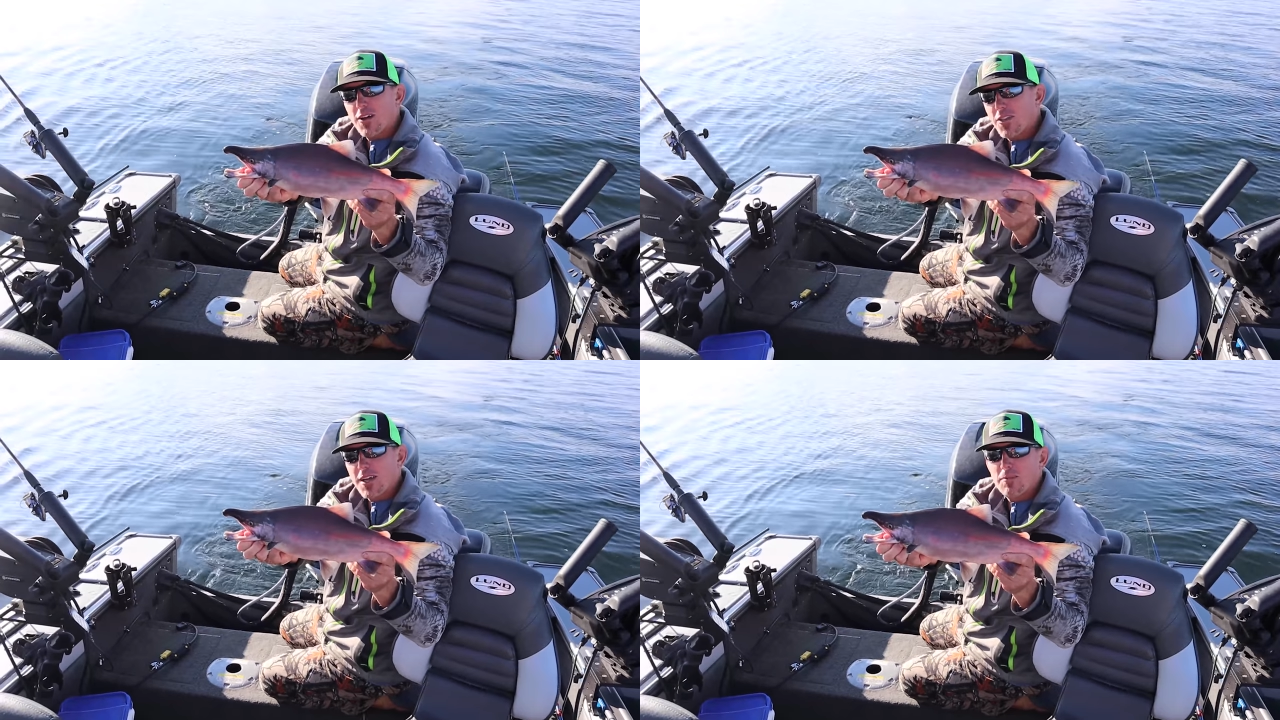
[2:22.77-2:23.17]

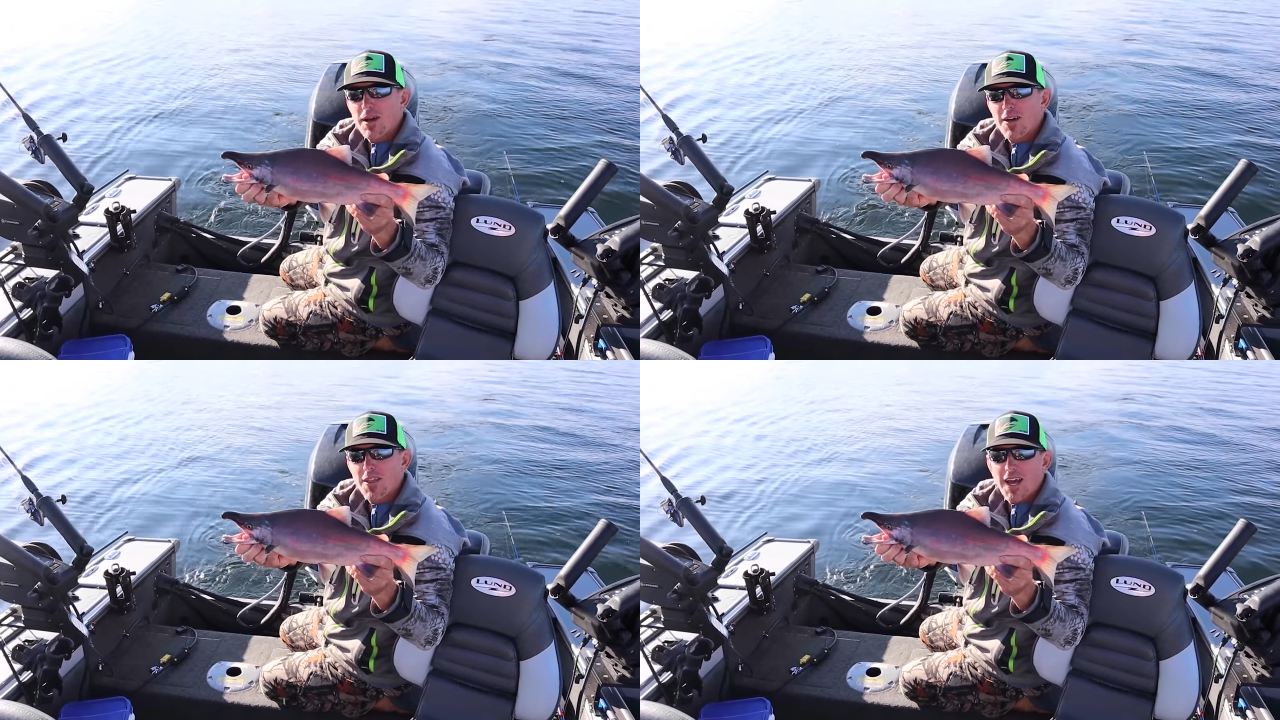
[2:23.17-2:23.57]
y'all think
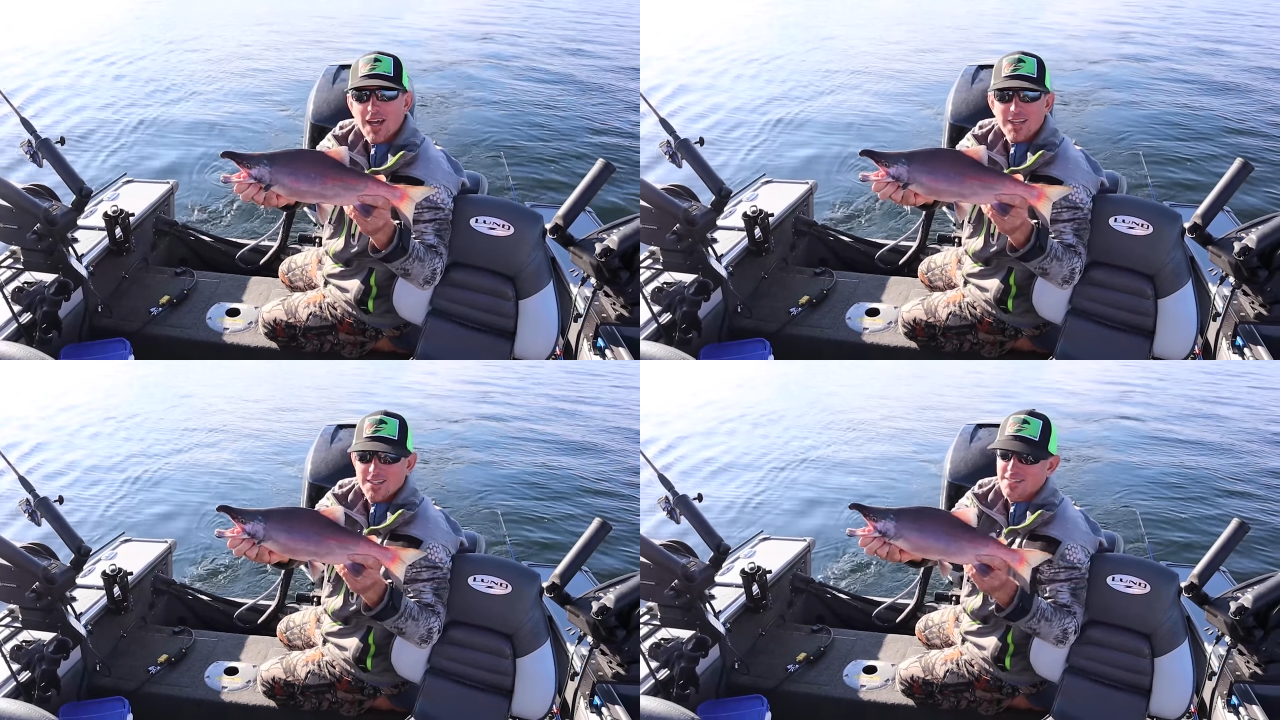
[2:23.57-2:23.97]
about
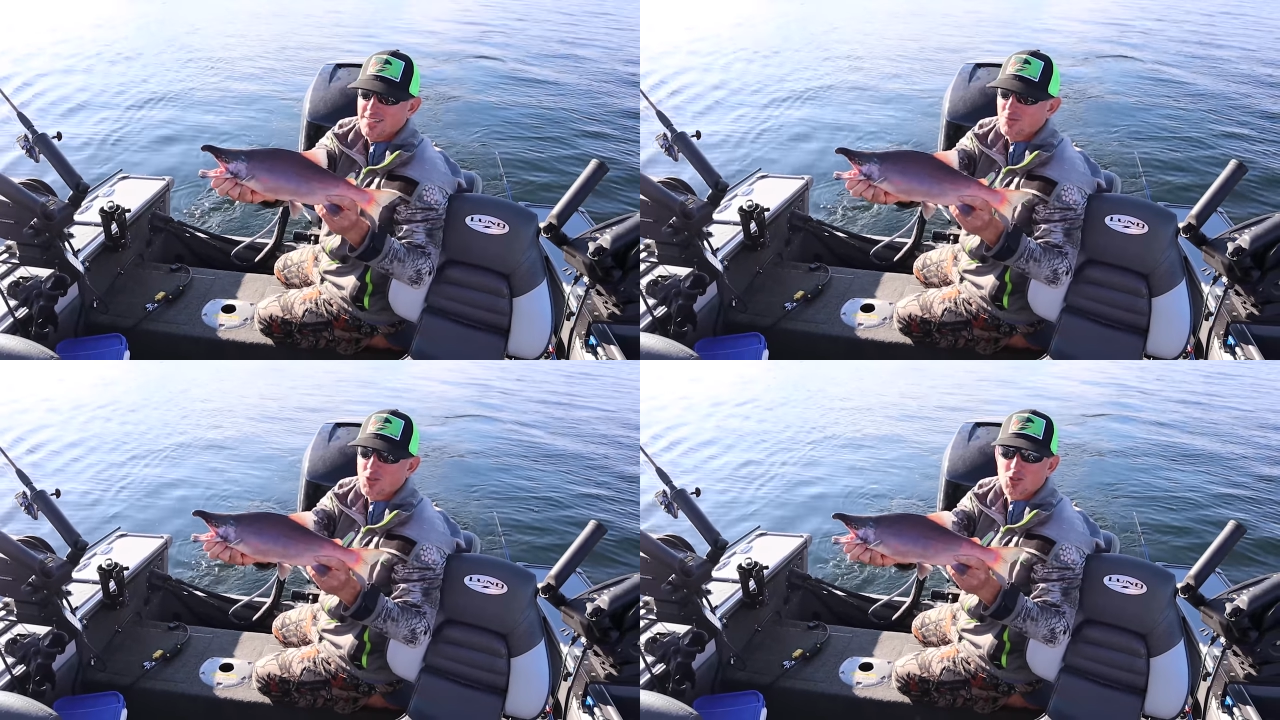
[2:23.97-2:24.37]
that?
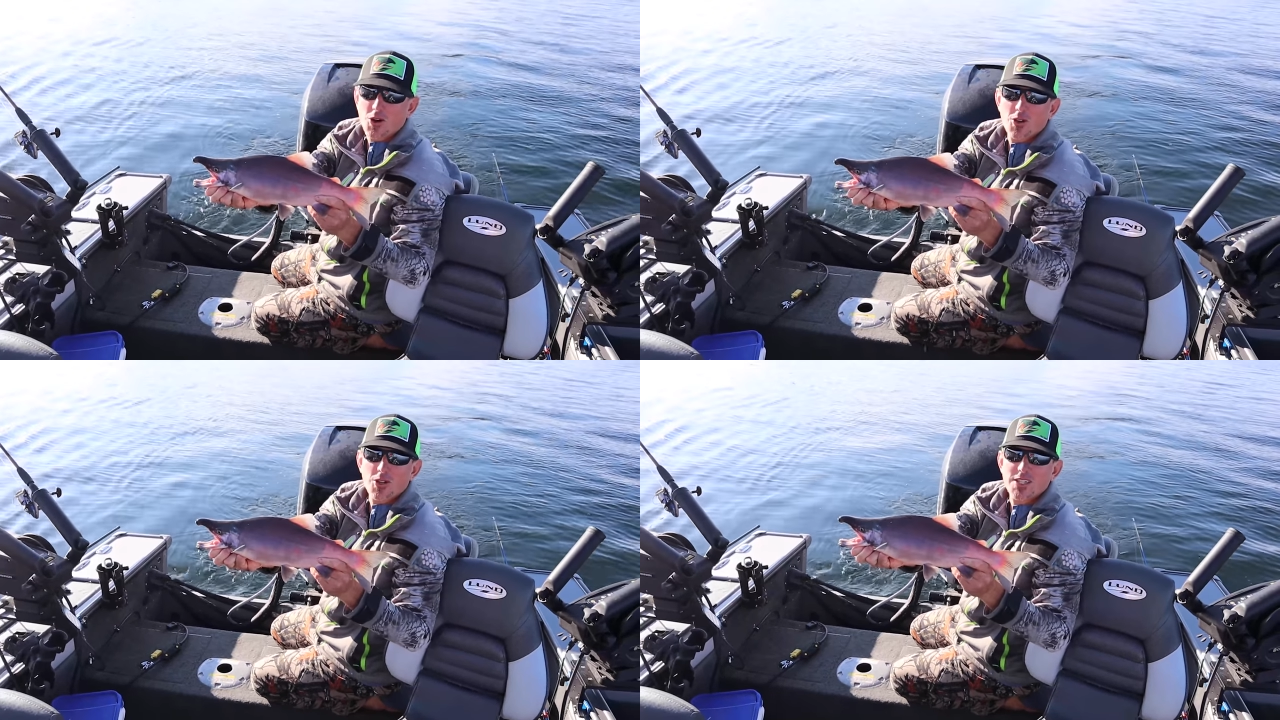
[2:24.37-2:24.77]
We're
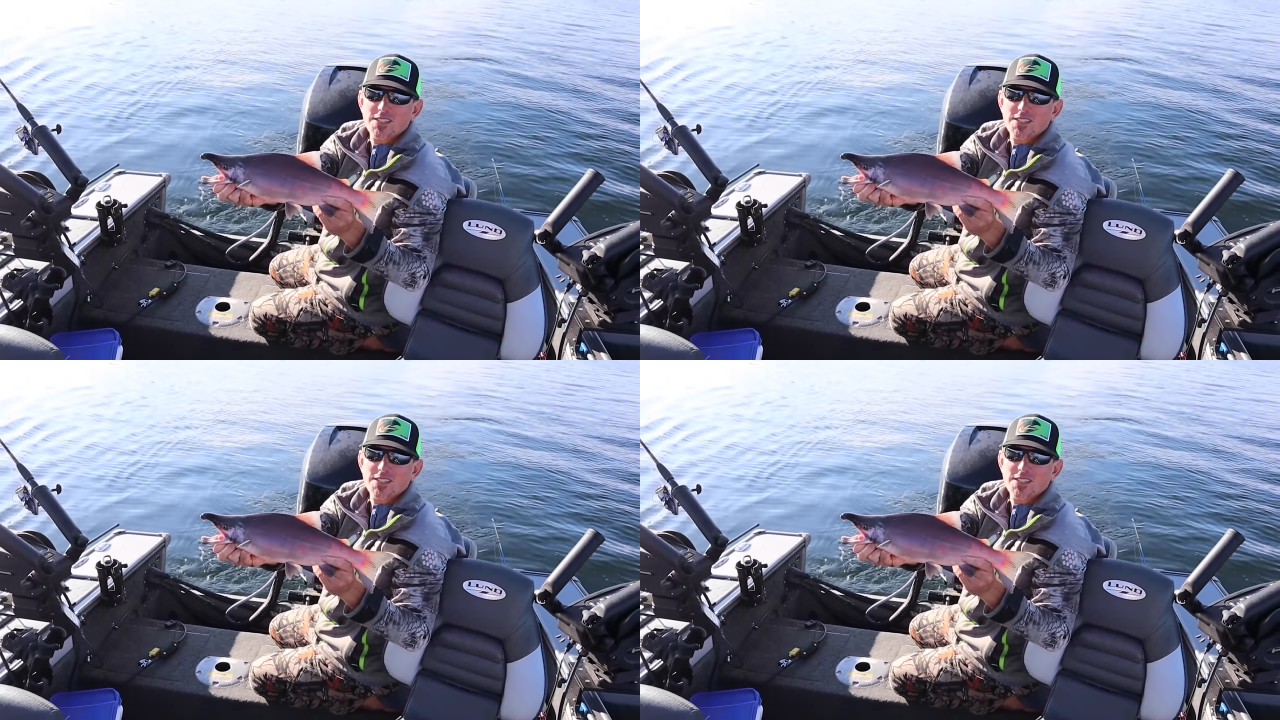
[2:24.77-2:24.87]
trolling